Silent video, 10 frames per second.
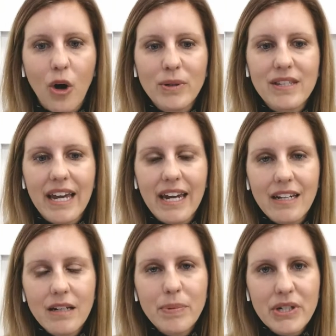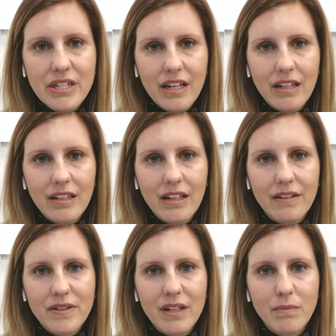almost 80%
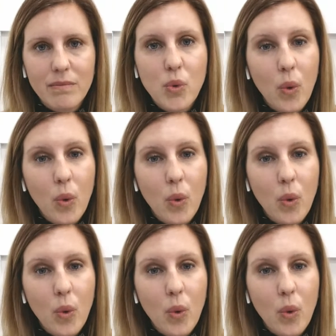of some